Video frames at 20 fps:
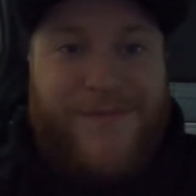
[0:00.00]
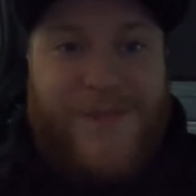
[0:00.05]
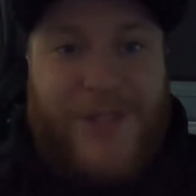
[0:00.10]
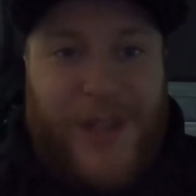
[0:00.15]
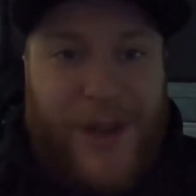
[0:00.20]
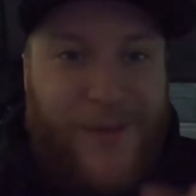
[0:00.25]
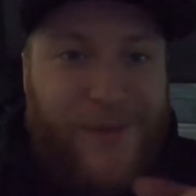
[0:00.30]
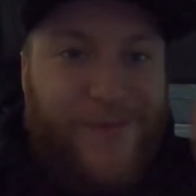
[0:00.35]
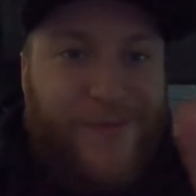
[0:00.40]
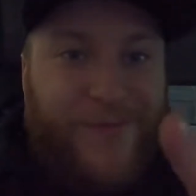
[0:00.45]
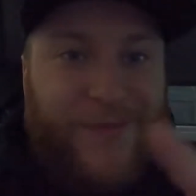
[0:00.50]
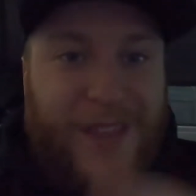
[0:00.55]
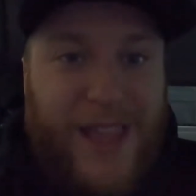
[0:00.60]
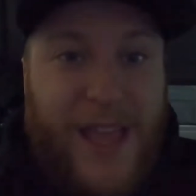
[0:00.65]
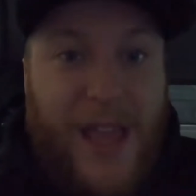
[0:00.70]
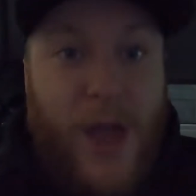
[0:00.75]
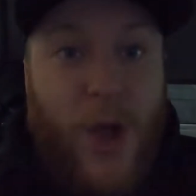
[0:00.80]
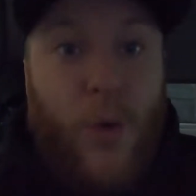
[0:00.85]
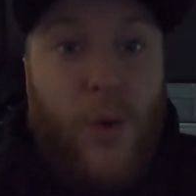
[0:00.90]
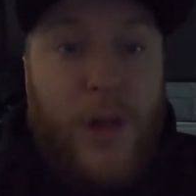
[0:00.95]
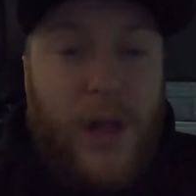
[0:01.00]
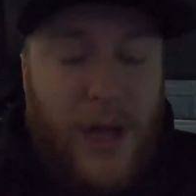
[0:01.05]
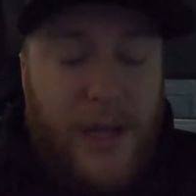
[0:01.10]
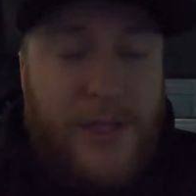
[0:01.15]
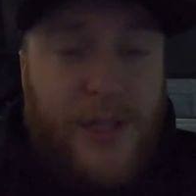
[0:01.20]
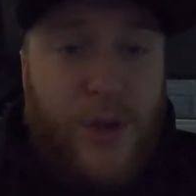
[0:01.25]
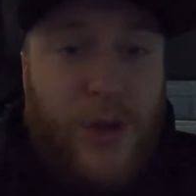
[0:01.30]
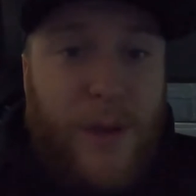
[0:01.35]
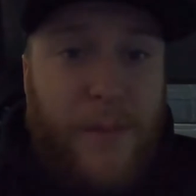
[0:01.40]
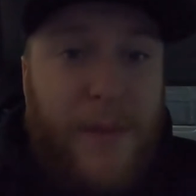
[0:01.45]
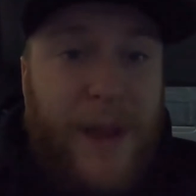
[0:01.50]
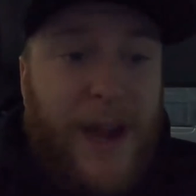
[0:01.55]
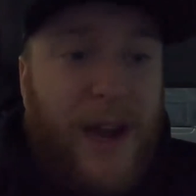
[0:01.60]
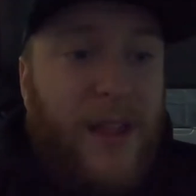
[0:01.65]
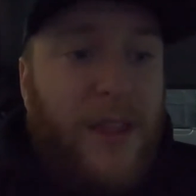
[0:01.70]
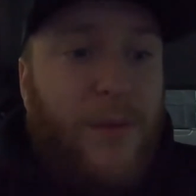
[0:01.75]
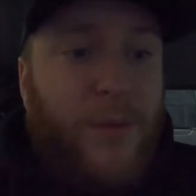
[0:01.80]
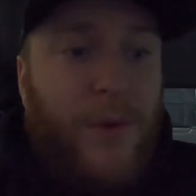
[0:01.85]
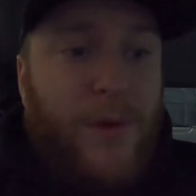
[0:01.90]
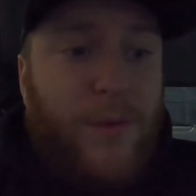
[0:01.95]
So We'll also
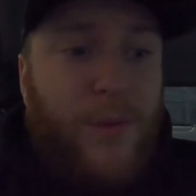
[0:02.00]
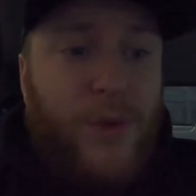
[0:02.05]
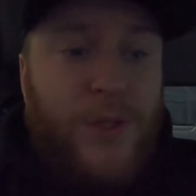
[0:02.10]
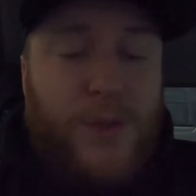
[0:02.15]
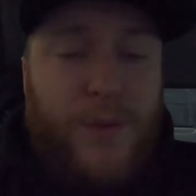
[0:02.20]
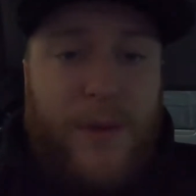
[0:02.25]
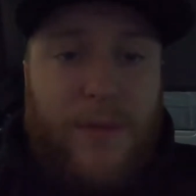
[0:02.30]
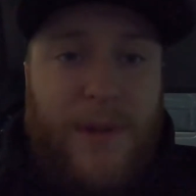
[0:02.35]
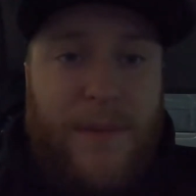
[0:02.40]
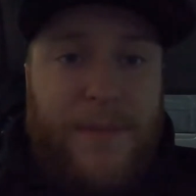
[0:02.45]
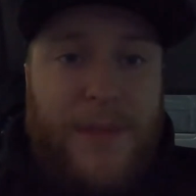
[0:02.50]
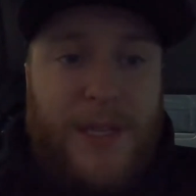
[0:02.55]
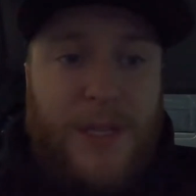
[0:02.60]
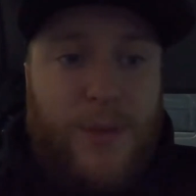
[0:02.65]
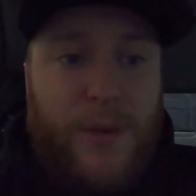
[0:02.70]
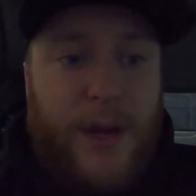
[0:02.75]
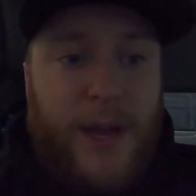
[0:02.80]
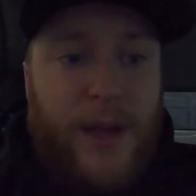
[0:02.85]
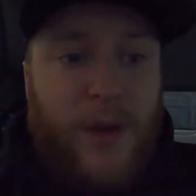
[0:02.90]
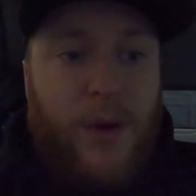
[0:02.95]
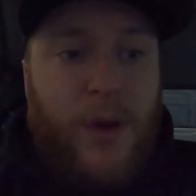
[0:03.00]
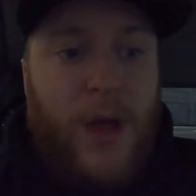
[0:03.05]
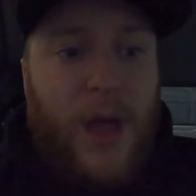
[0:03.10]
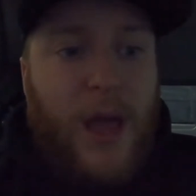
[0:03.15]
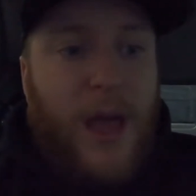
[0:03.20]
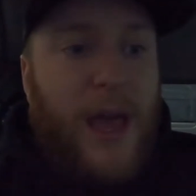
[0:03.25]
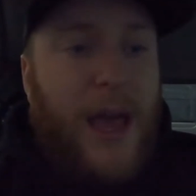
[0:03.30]
compare them once we rip this one out.